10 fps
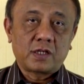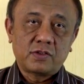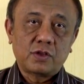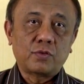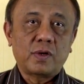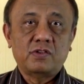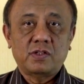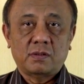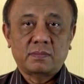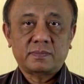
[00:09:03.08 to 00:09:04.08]

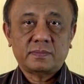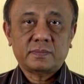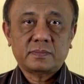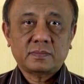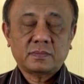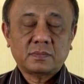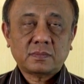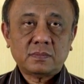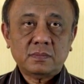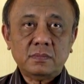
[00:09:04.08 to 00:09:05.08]
situation.
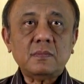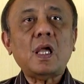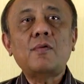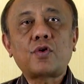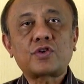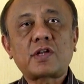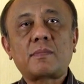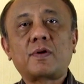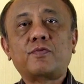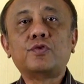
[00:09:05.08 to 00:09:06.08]
For
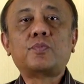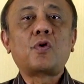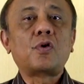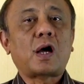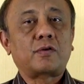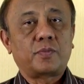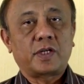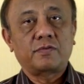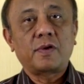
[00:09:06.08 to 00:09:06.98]
example, foodborne outbreaks.